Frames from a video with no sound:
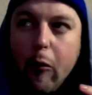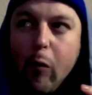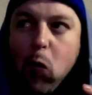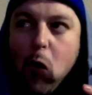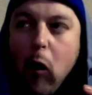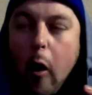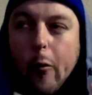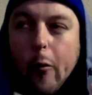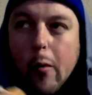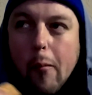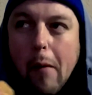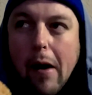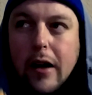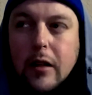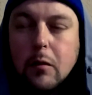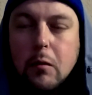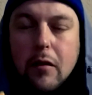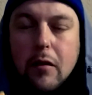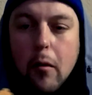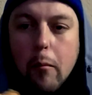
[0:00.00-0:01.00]
it reminds
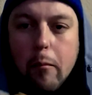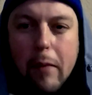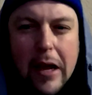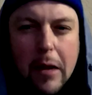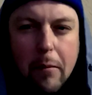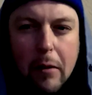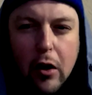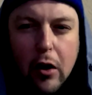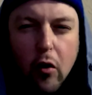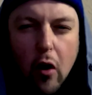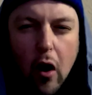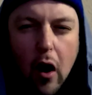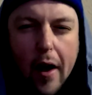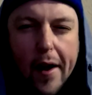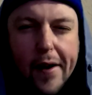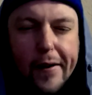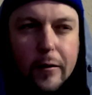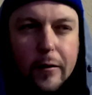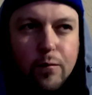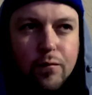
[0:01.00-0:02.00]
me of a baby
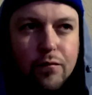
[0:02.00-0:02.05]
crying.